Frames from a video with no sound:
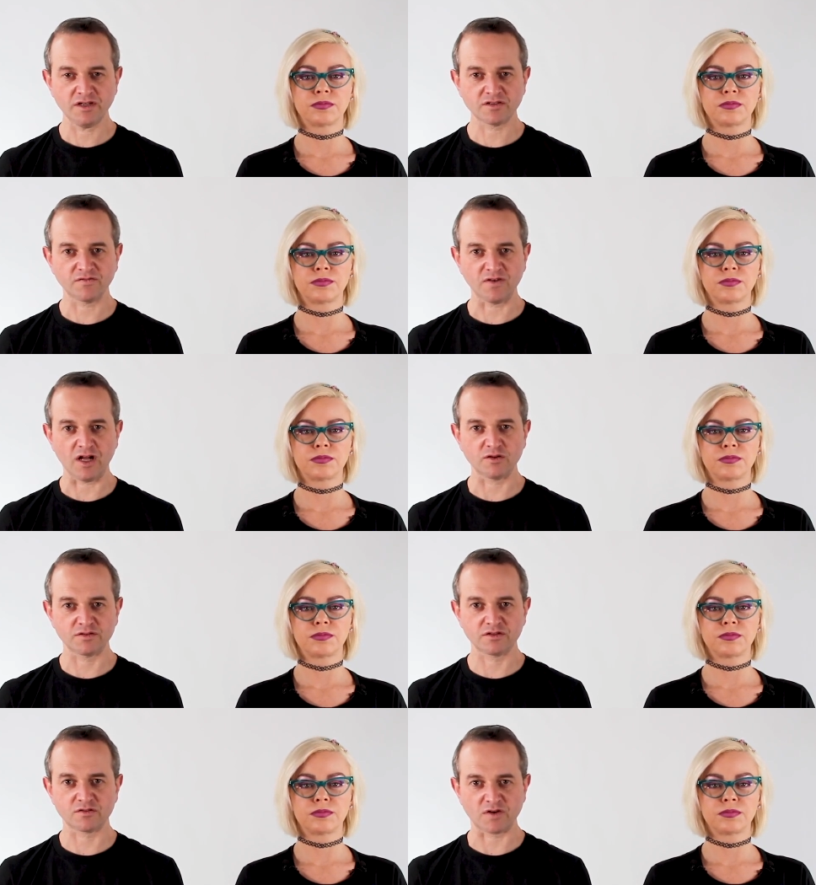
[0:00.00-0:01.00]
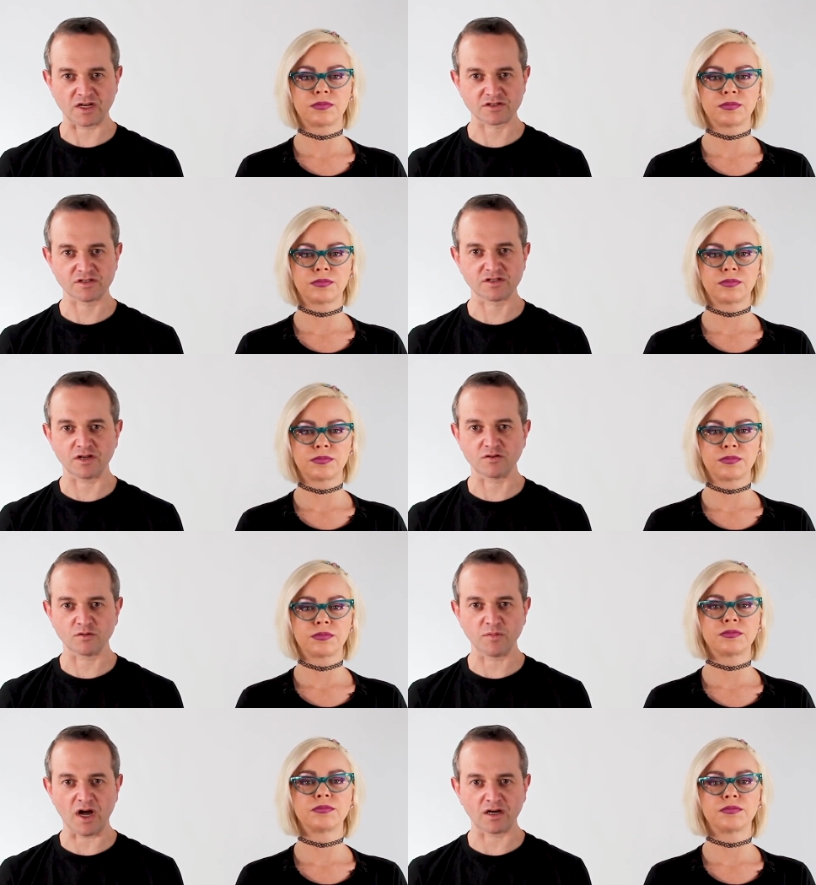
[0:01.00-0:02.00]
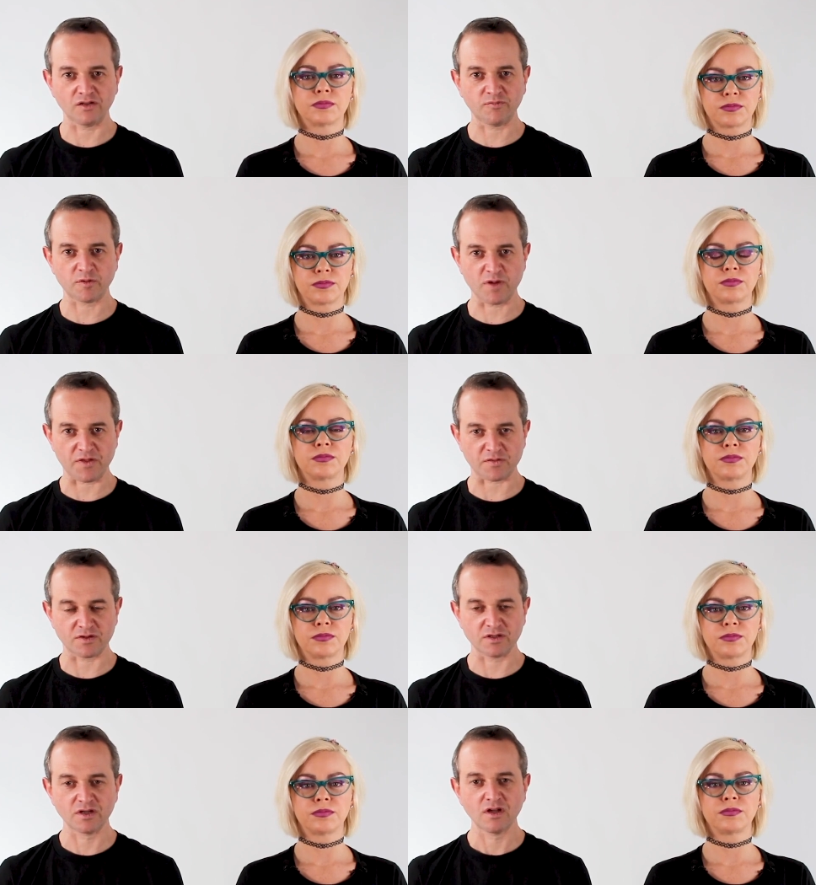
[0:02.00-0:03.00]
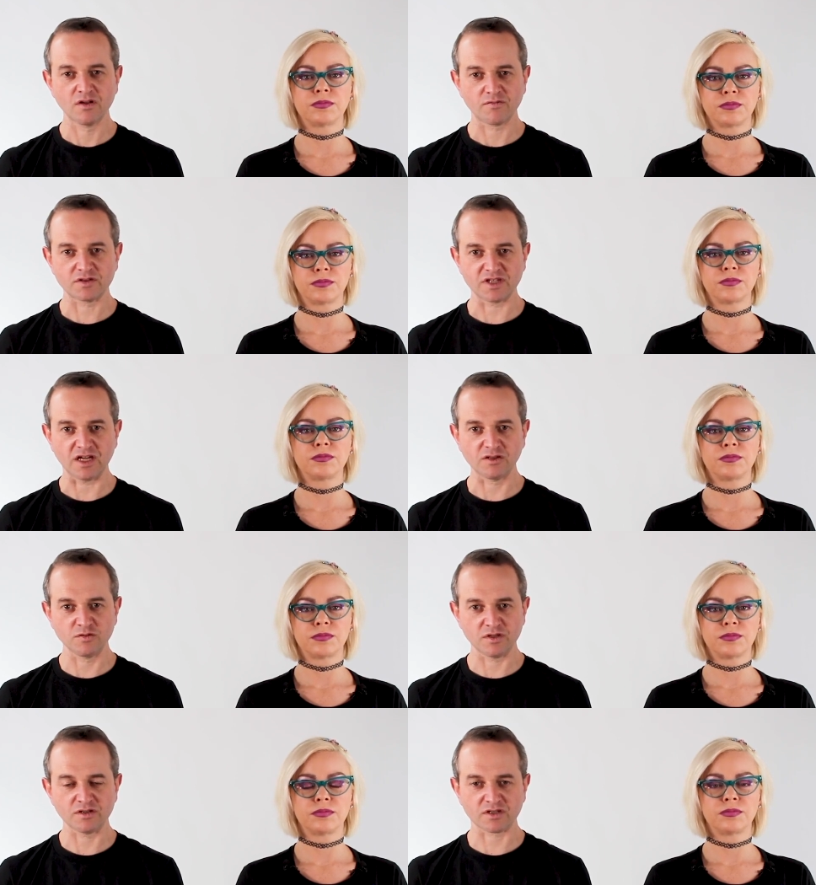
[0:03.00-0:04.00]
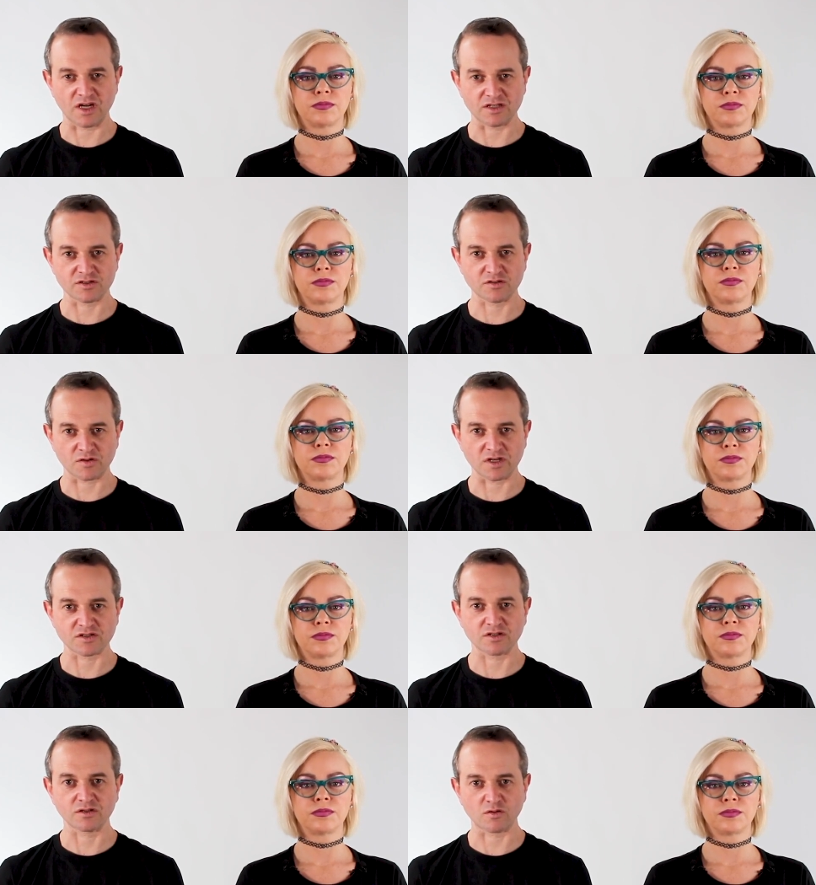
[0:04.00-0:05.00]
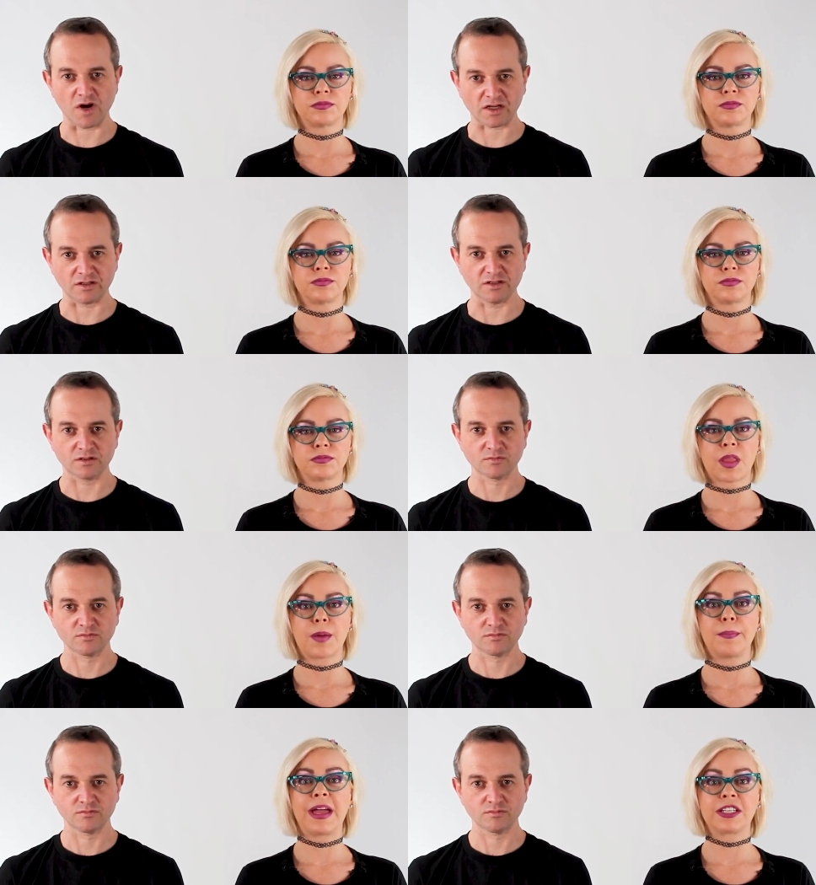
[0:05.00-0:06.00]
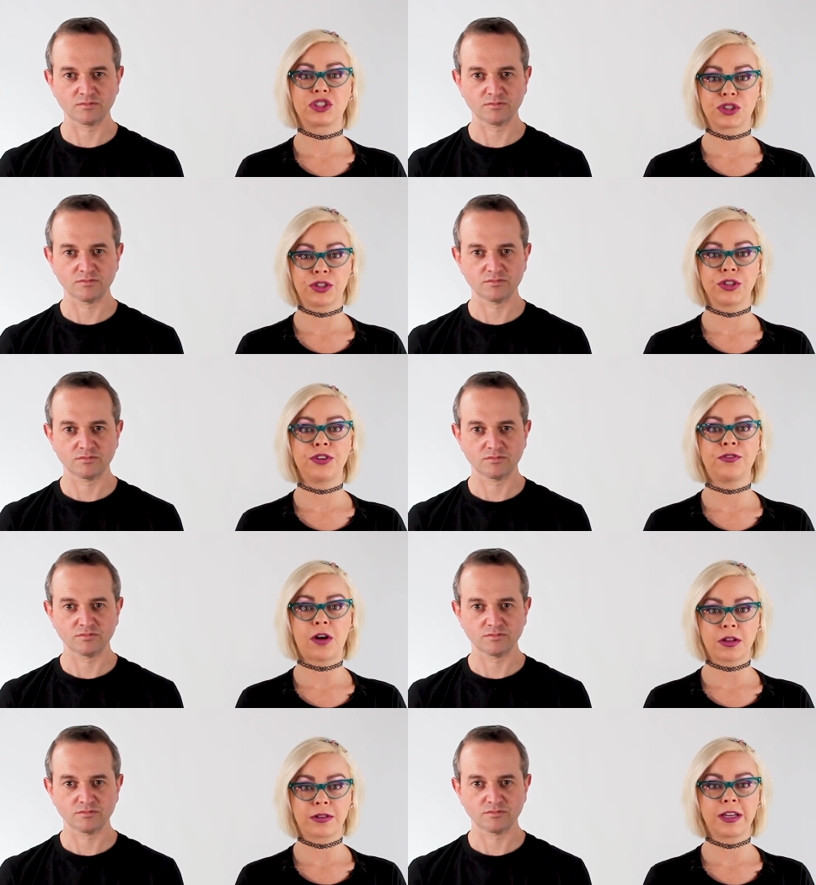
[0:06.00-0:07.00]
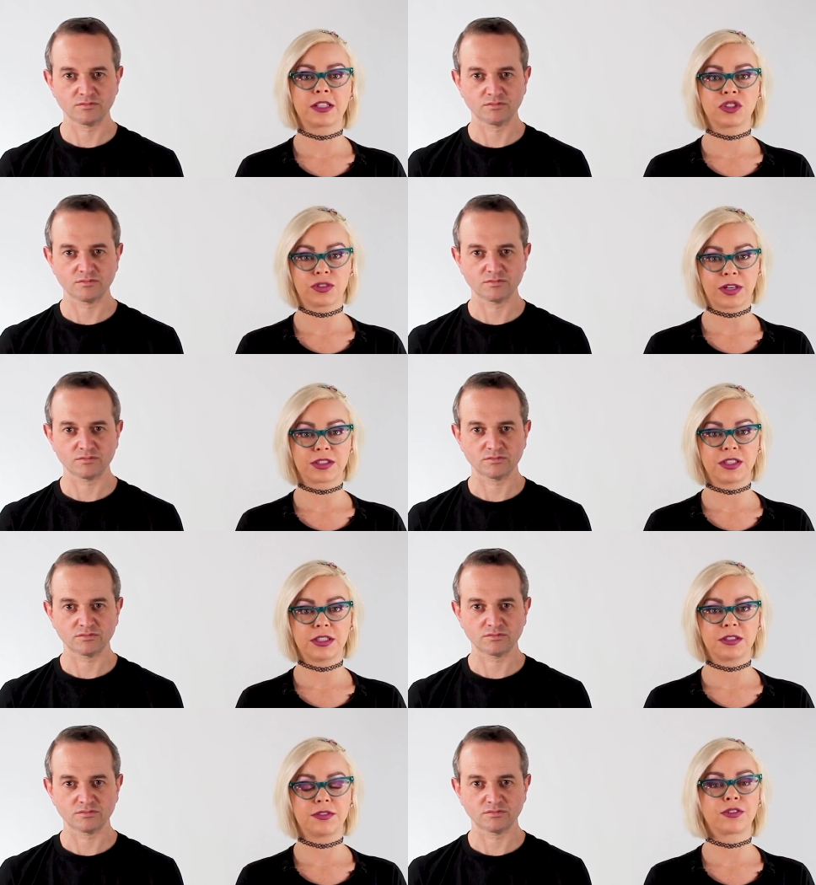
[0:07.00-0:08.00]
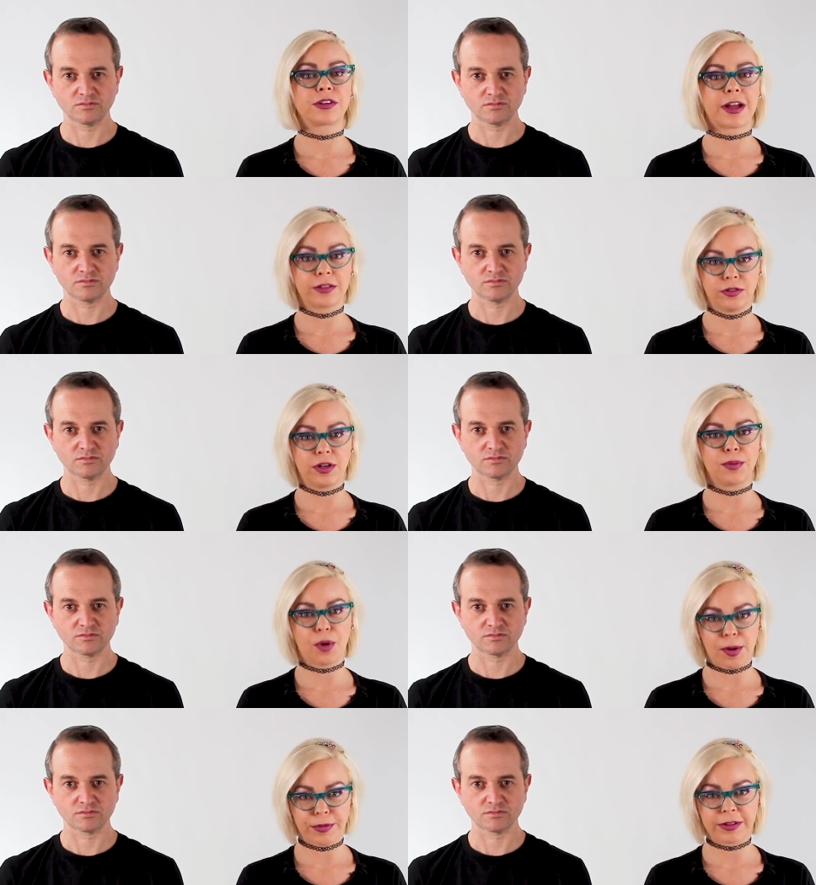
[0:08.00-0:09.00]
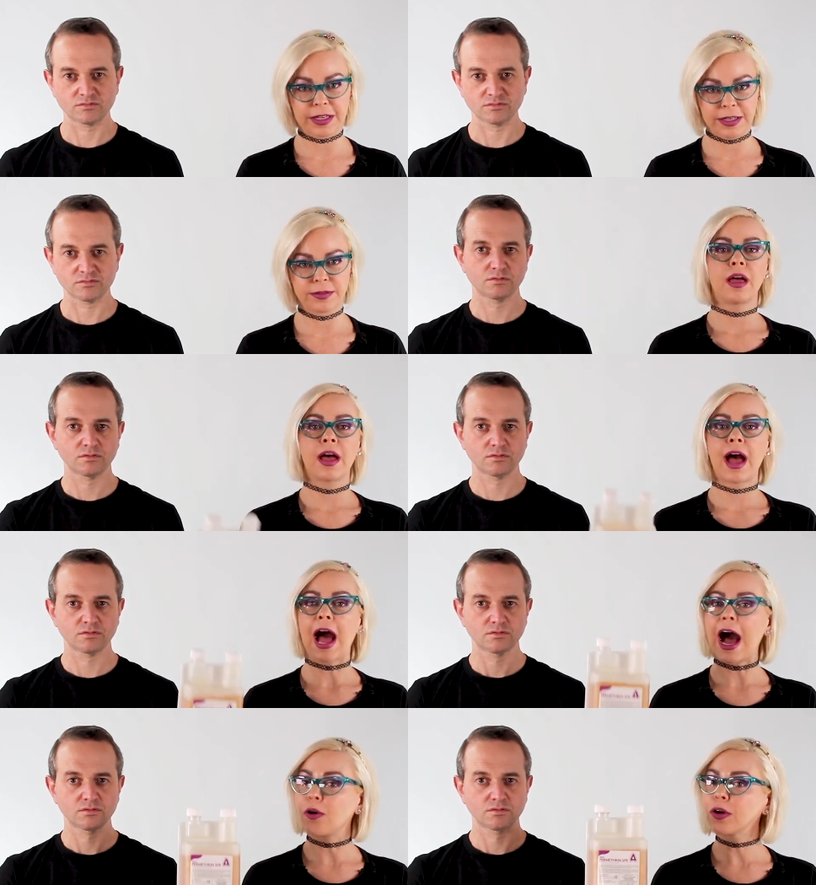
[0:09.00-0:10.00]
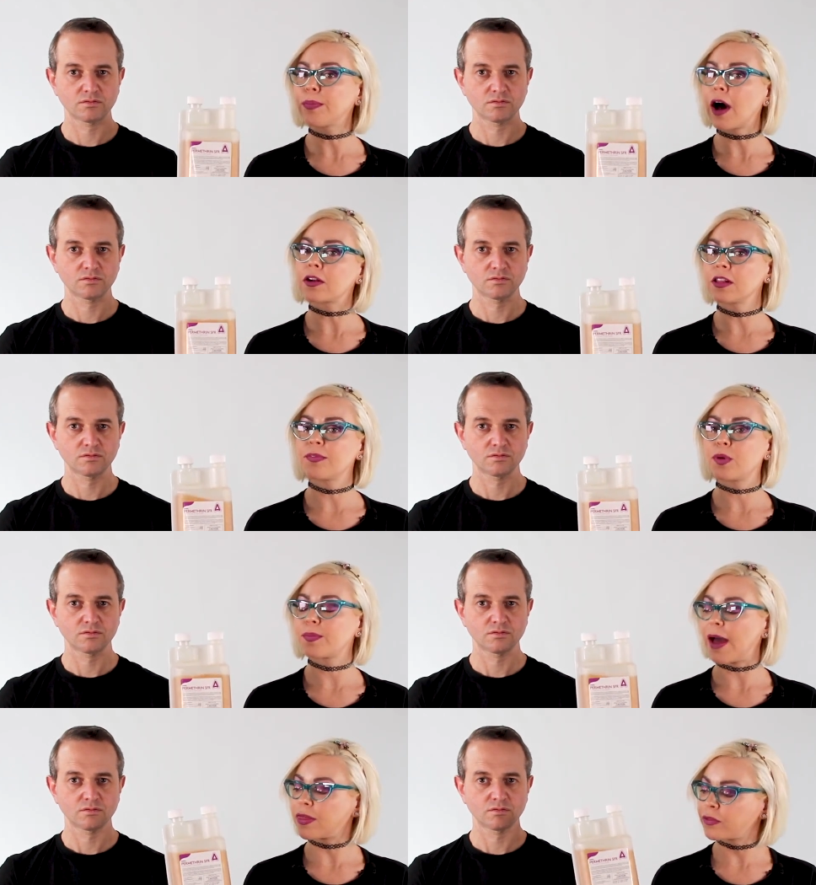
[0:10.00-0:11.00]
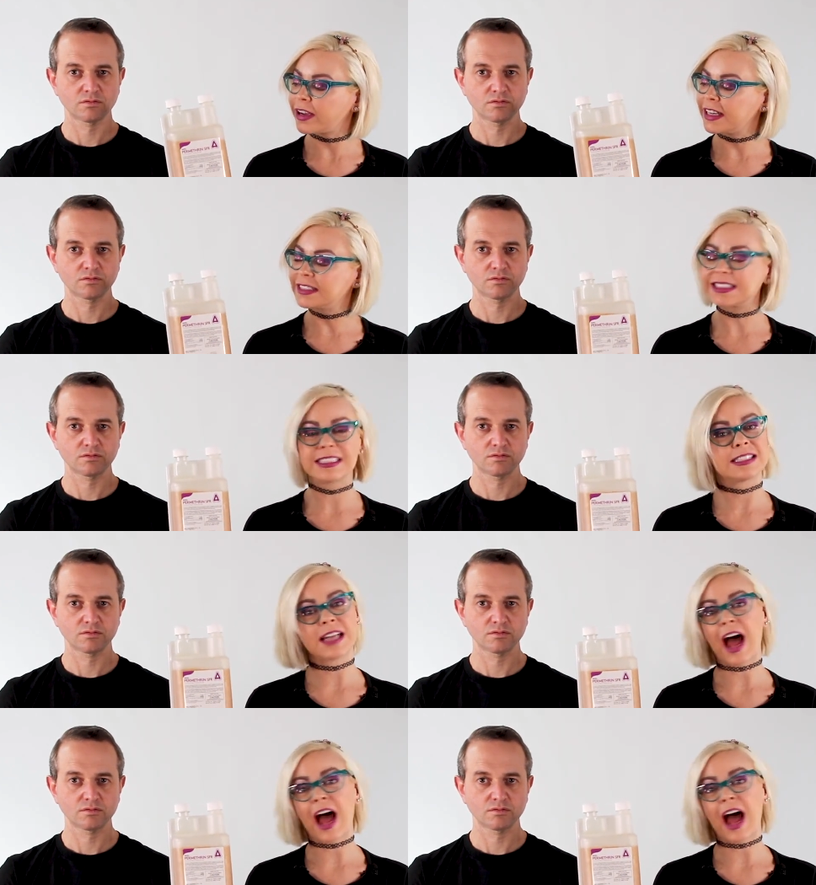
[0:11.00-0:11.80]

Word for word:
Speaker 1: need to follow the directions on your bottle of permethrin for diluting the concentration correctly.
Speaker 2: Make sure you follow the instructions for diluting properly. Our bottle of permethrin does